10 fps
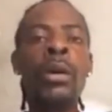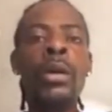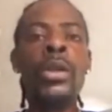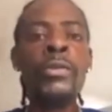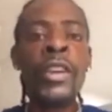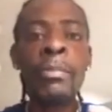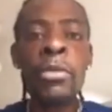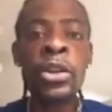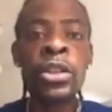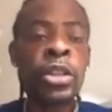you'd feel a
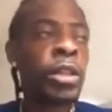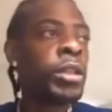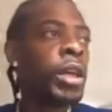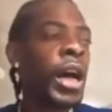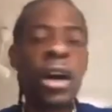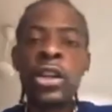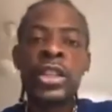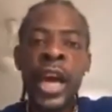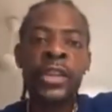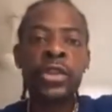bus and go
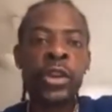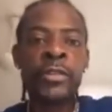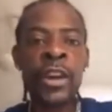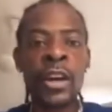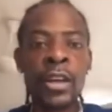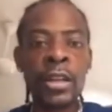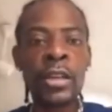sign to Tough Gang.